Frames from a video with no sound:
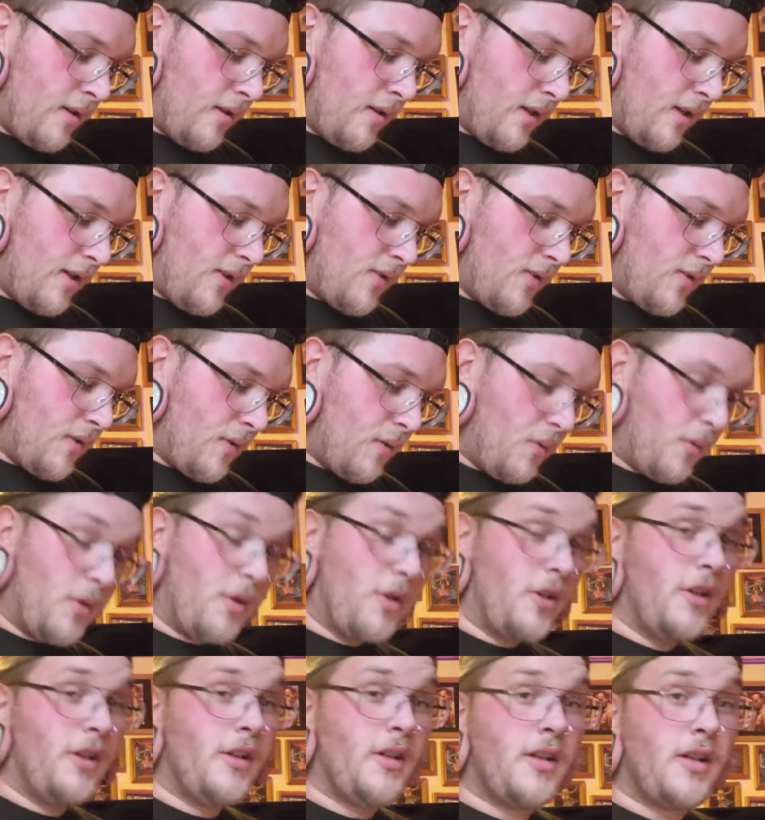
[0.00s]

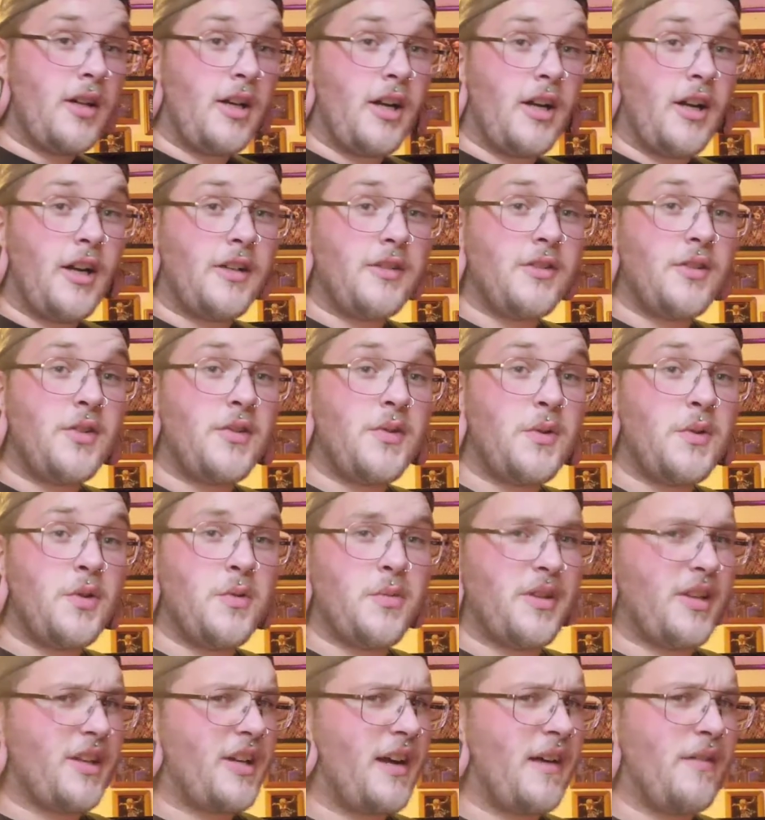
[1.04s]
just usually
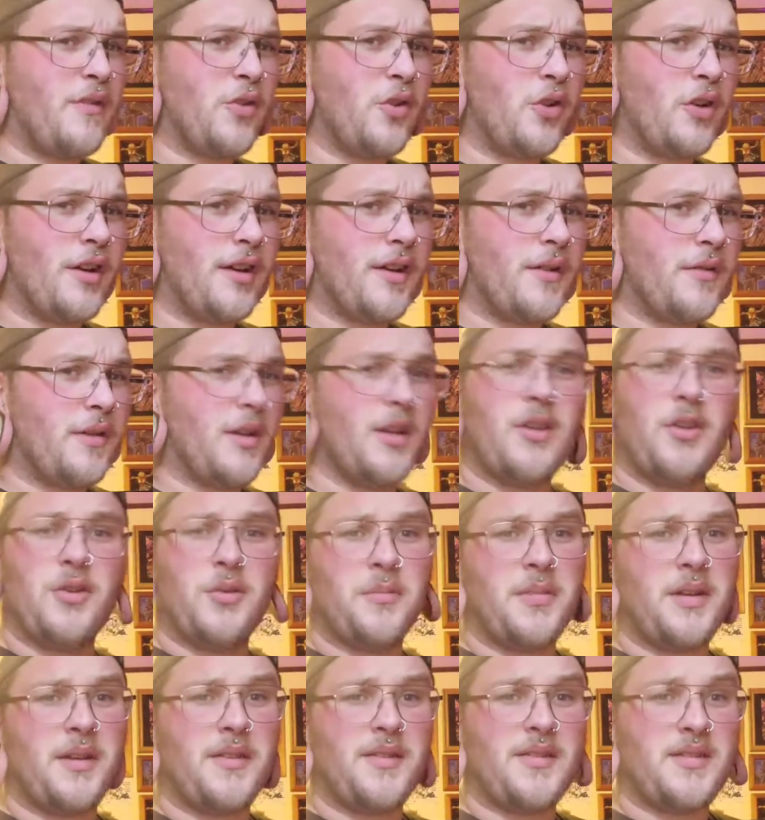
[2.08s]
by the cover look, read a little
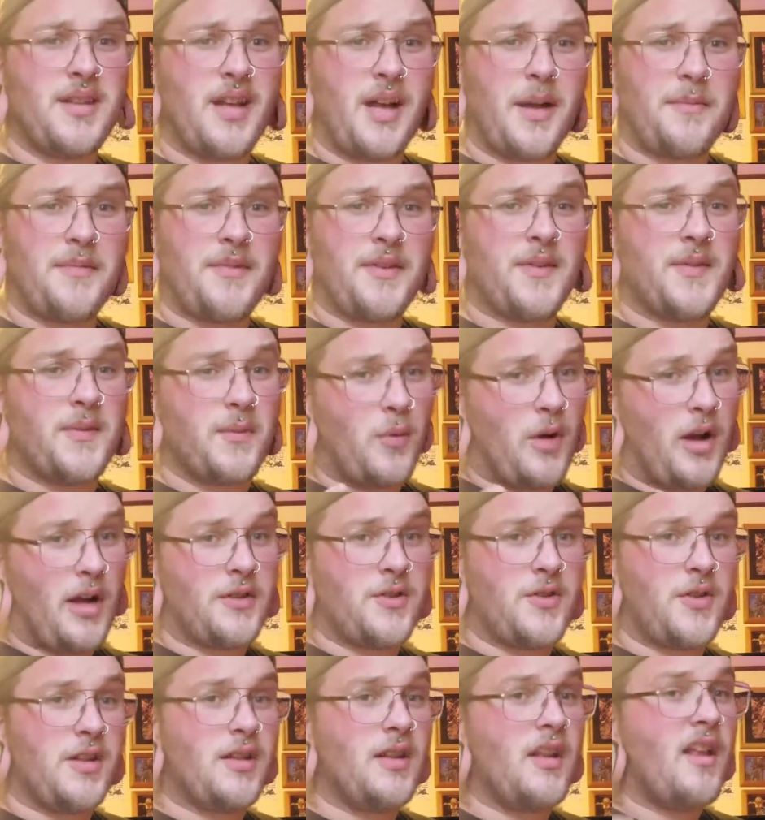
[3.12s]
bit of the synopsis,
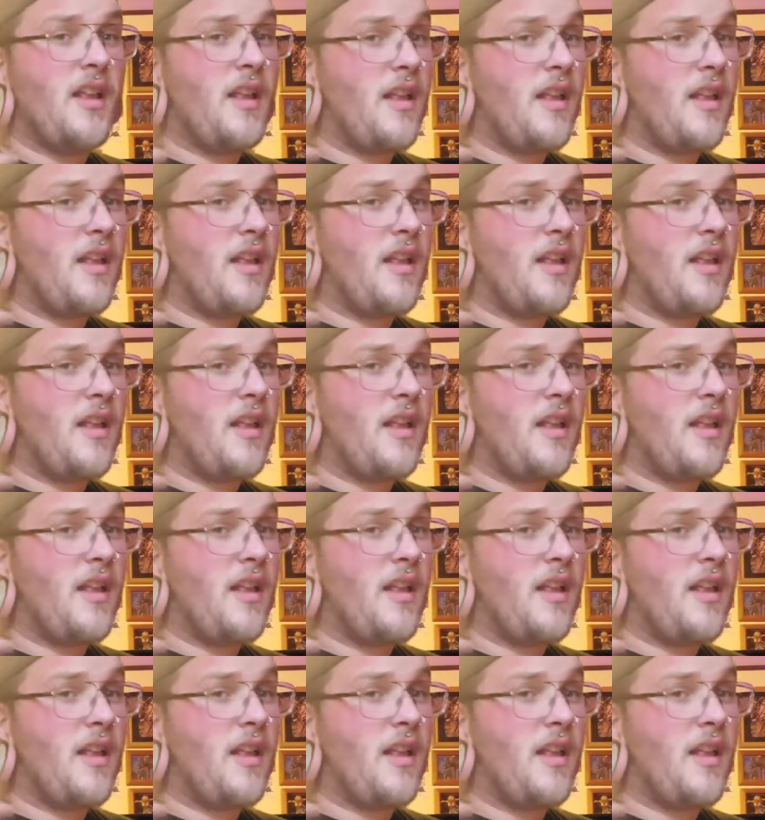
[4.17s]
watch it,